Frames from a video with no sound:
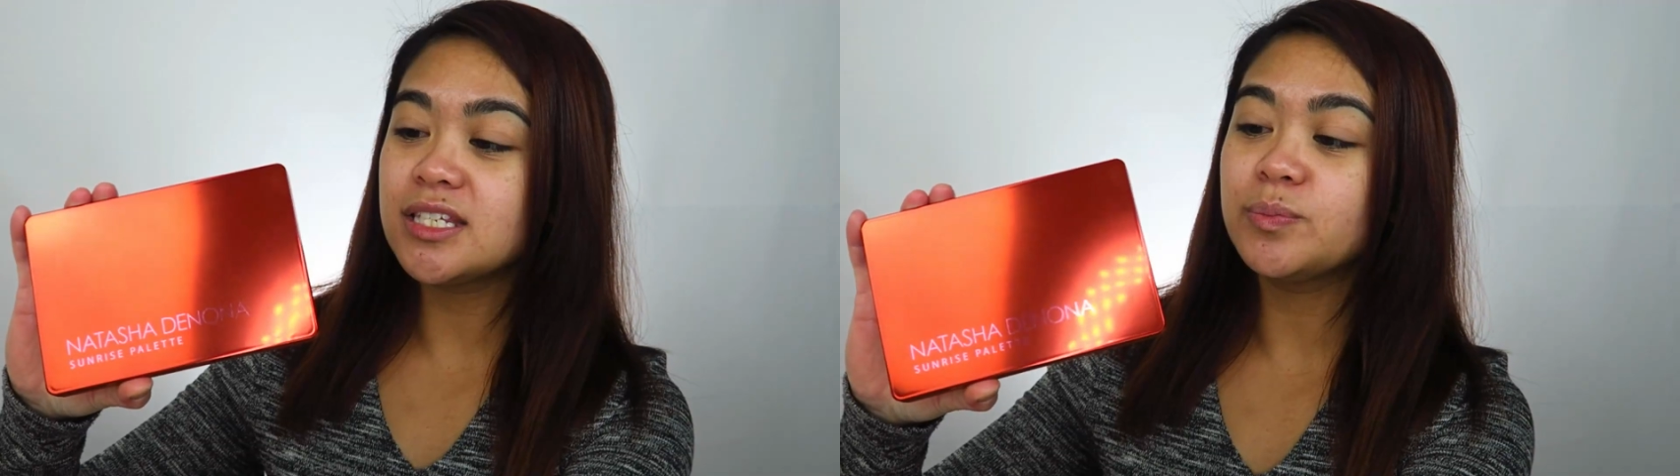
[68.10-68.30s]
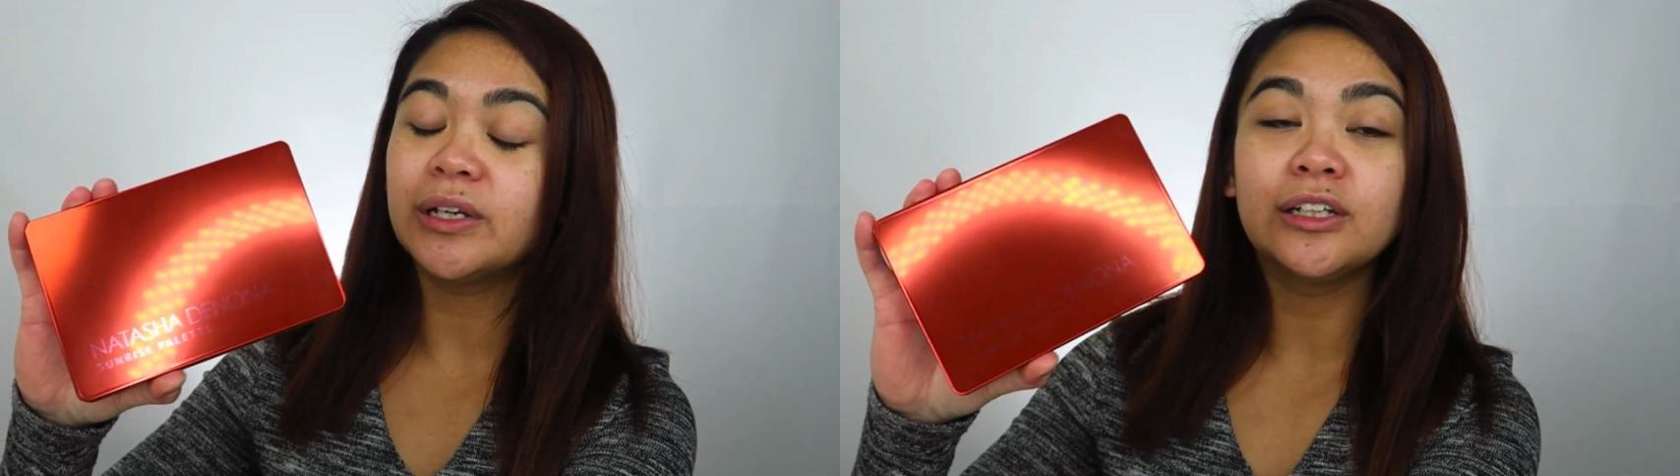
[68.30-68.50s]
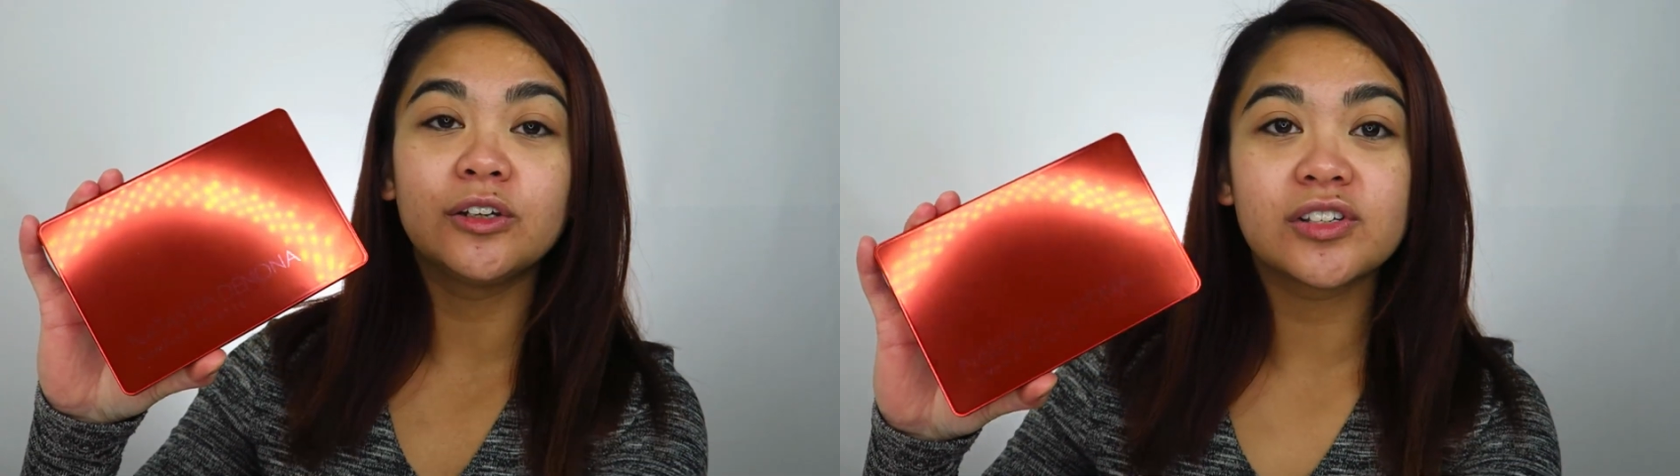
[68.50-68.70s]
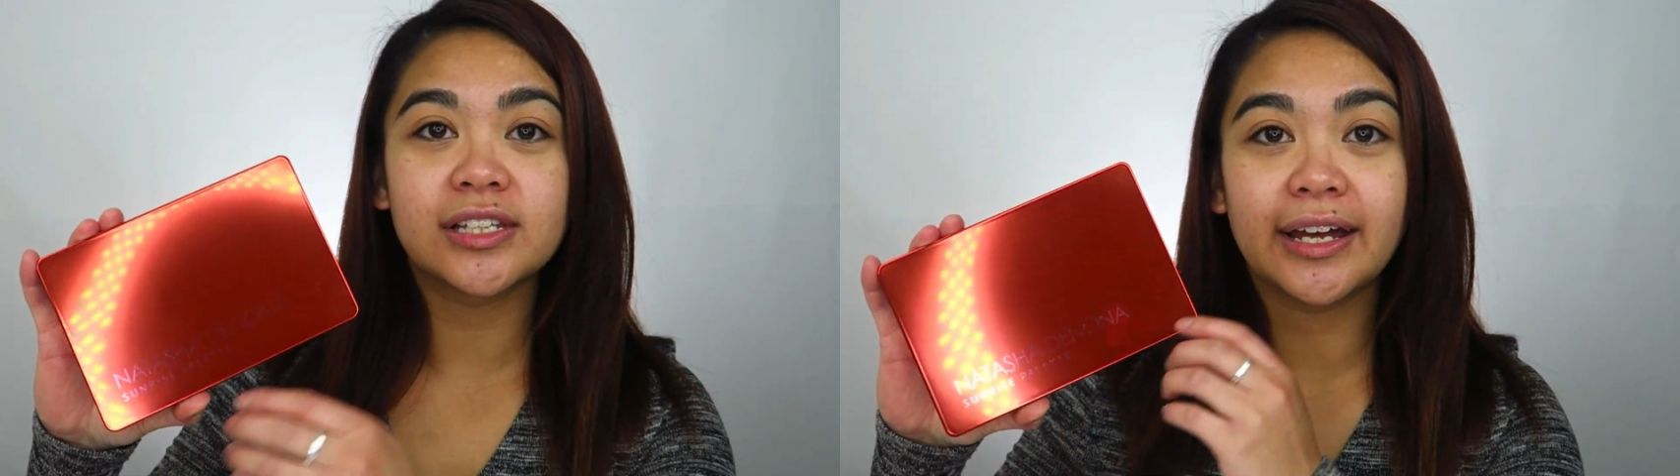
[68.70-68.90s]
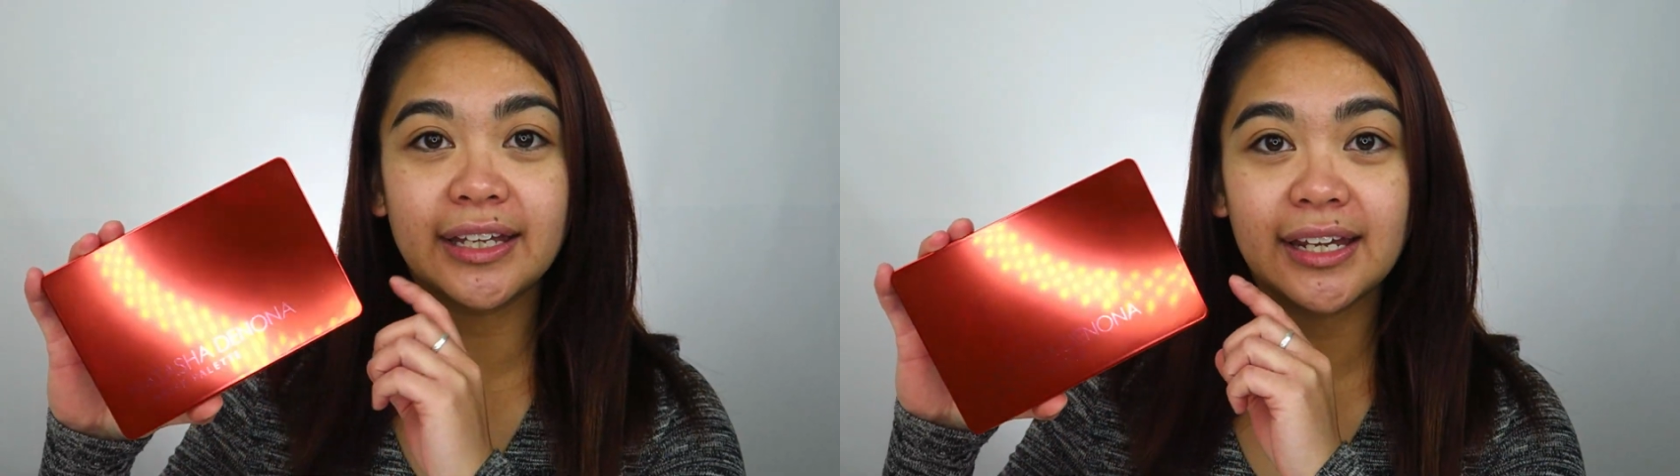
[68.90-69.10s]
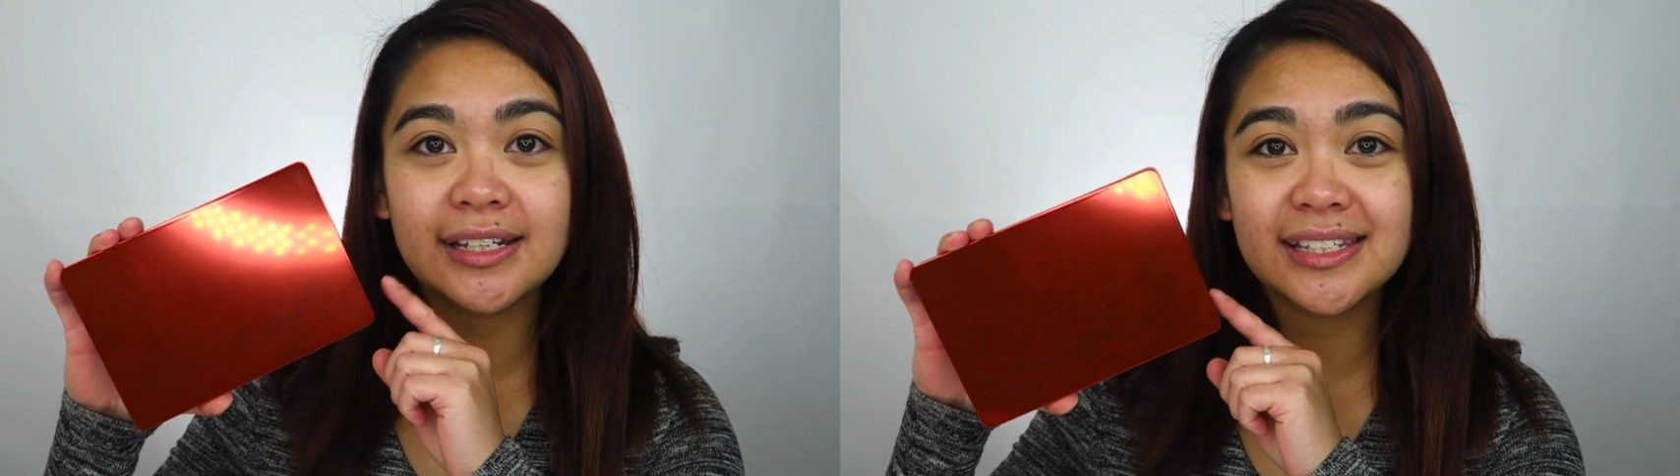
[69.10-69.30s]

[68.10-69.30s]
This is what it looks like. It